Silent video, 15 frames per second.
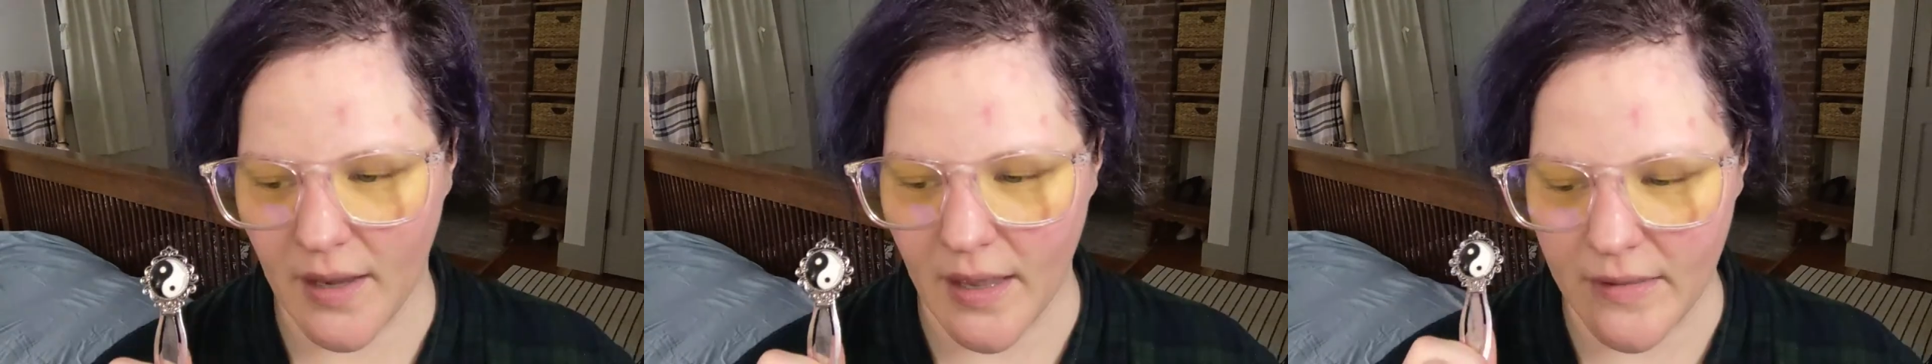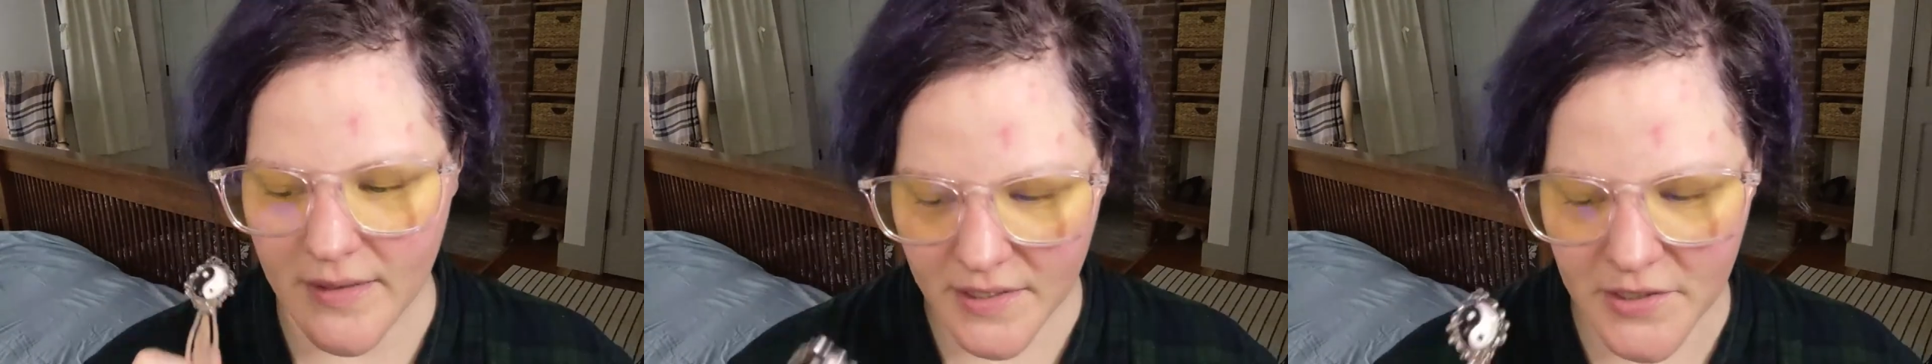
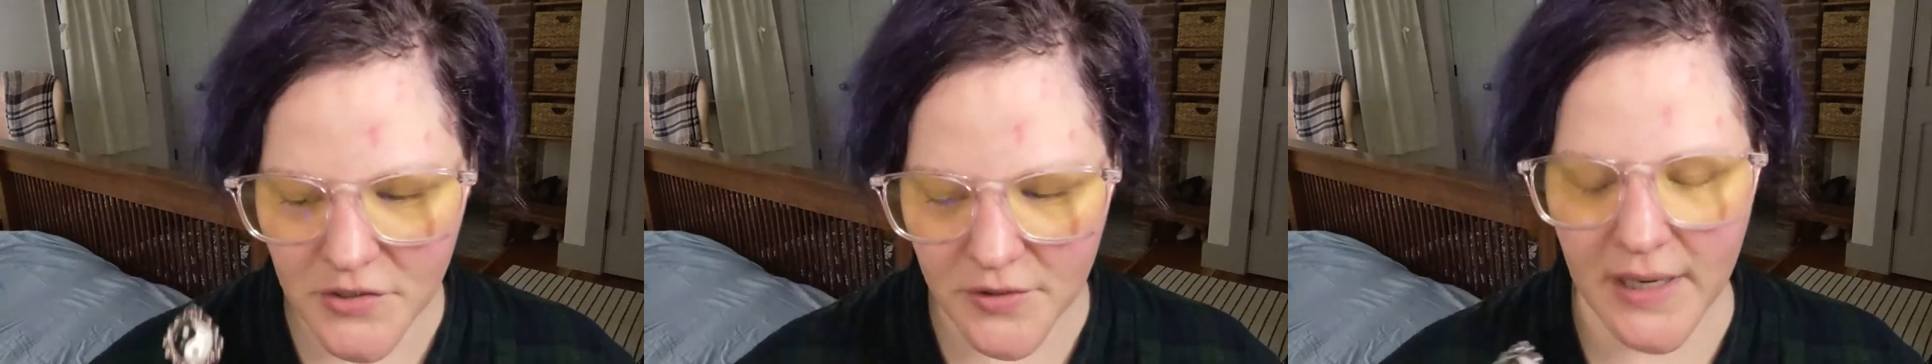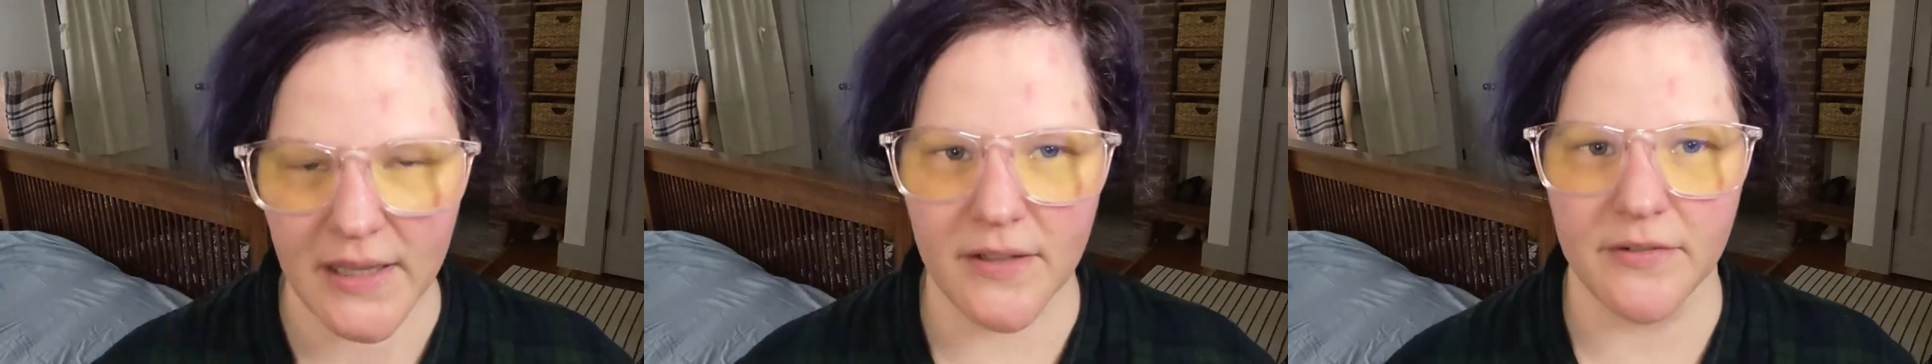And this is
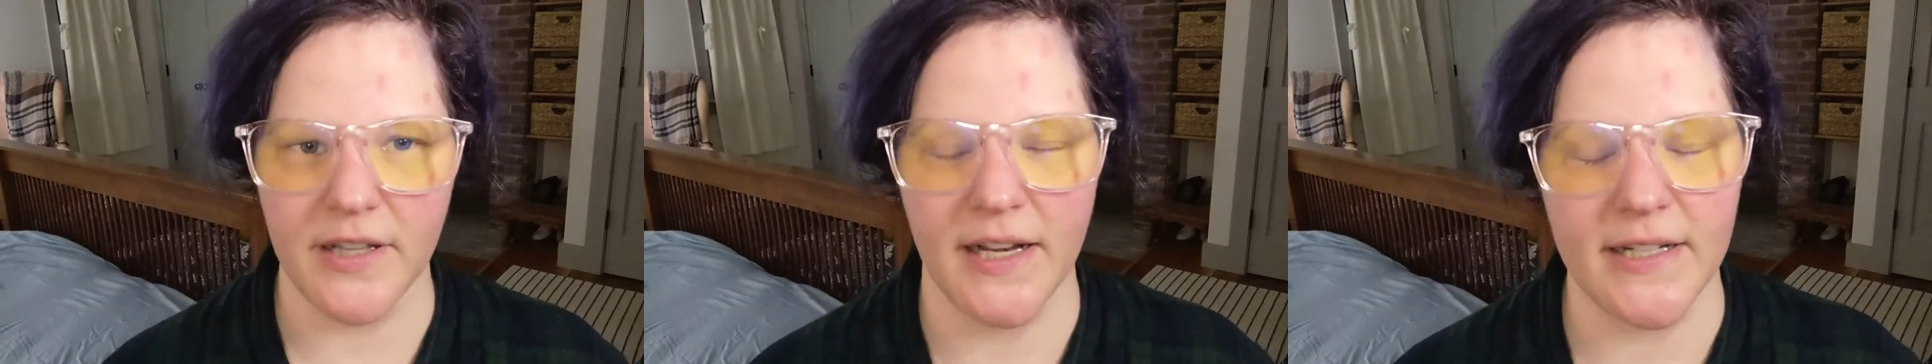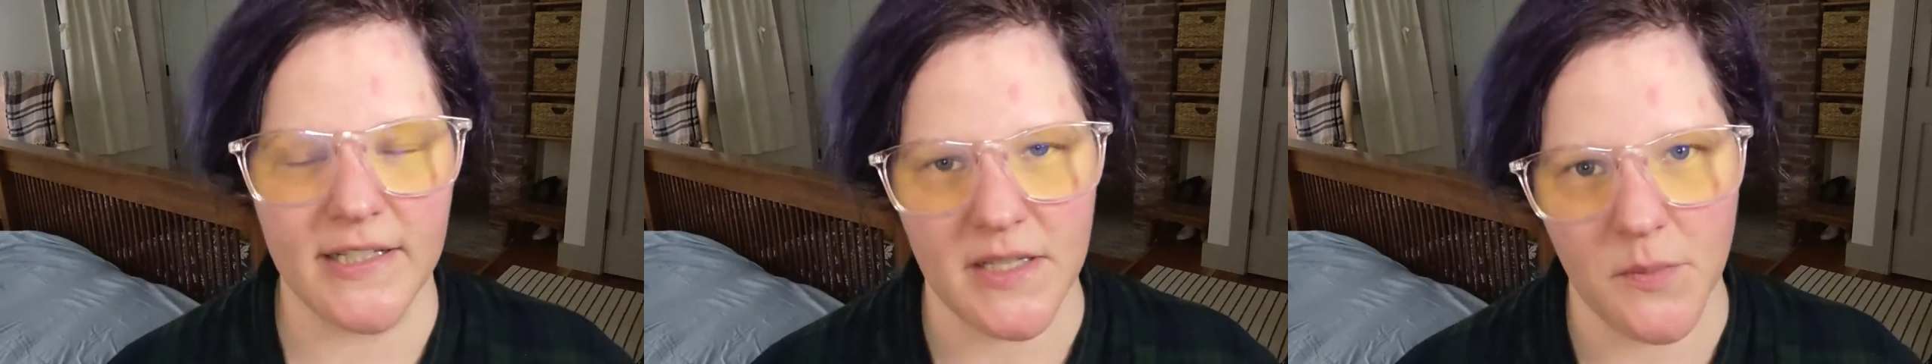directly
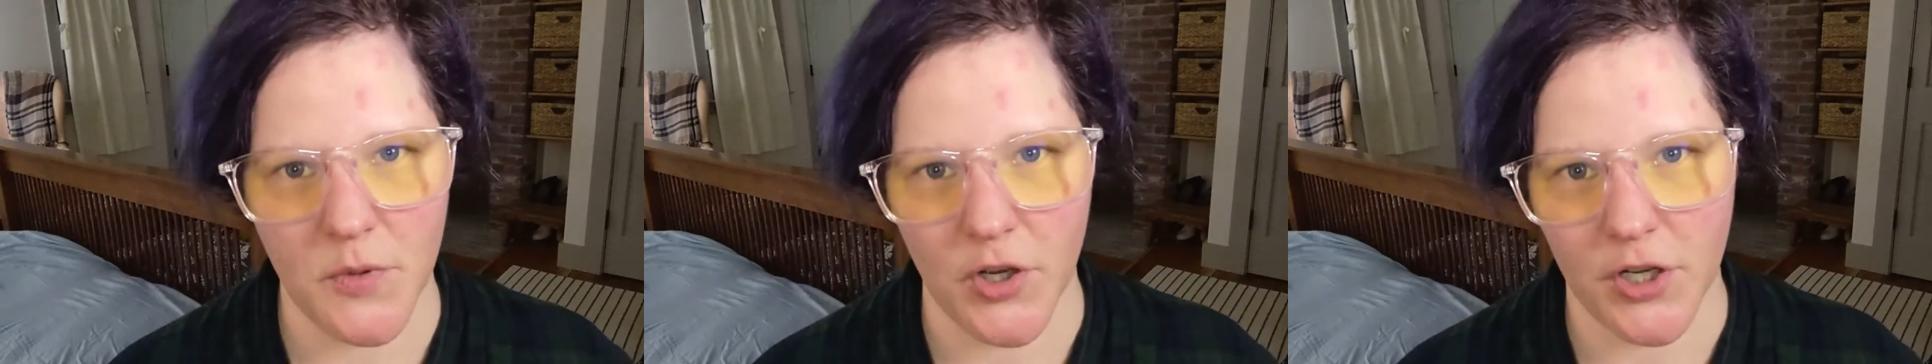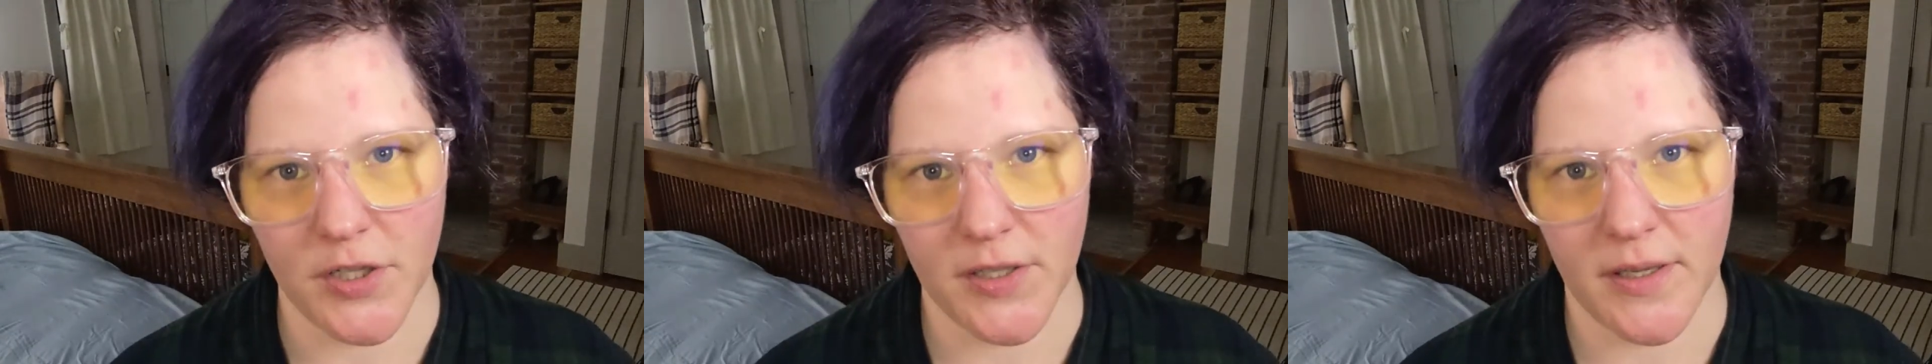related to the
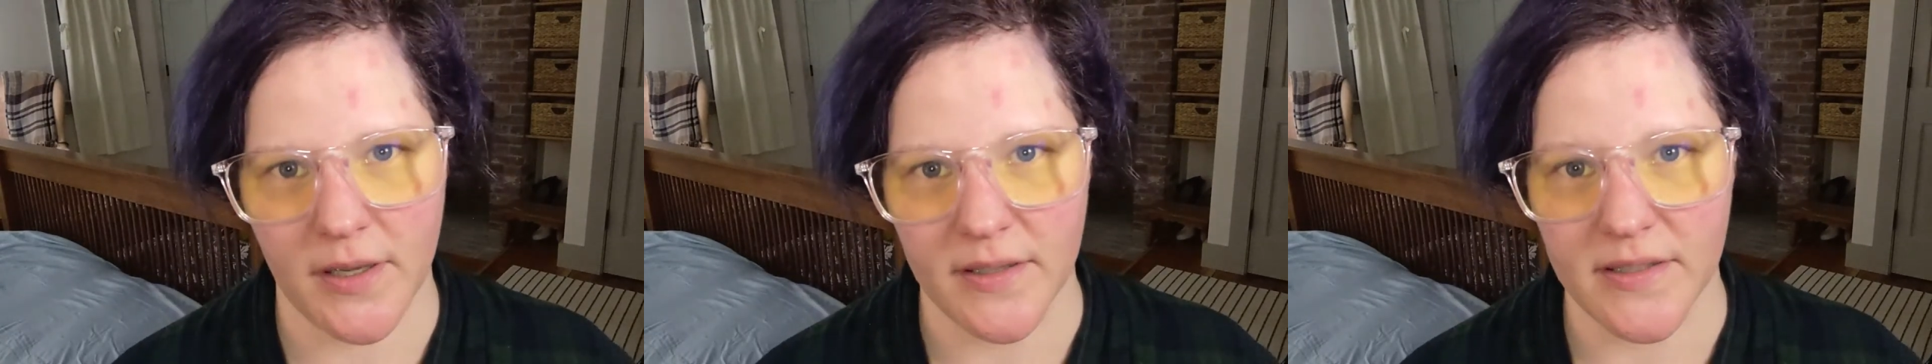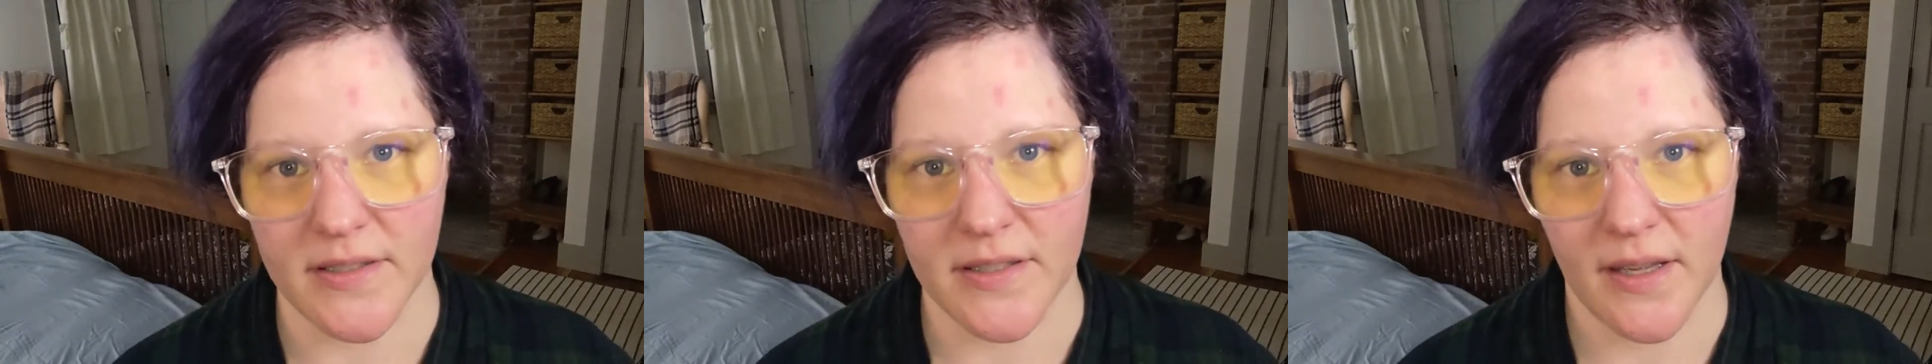book,
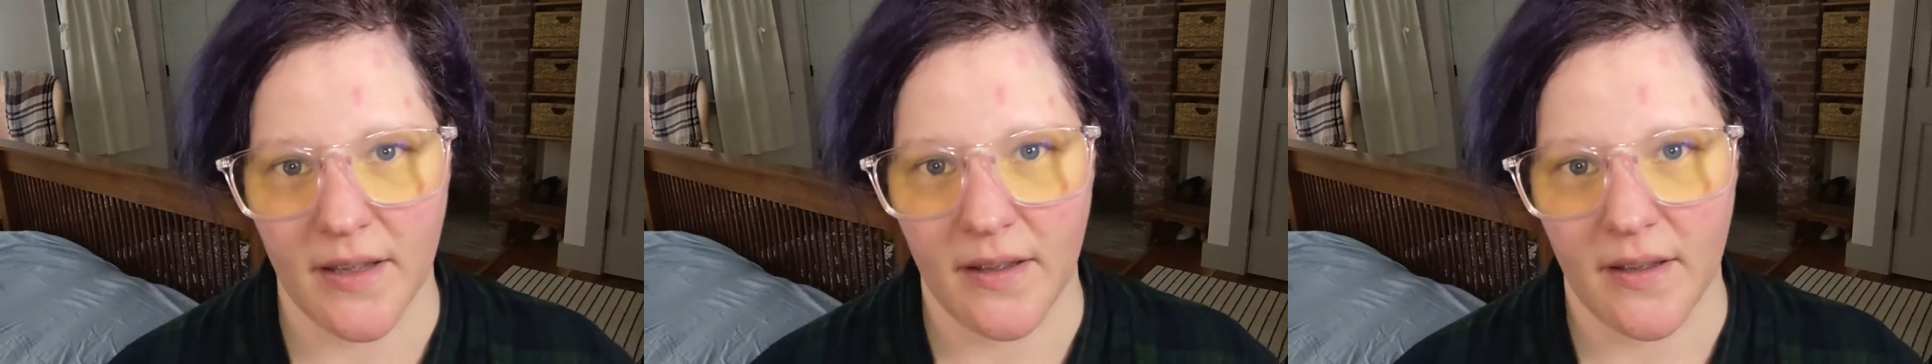because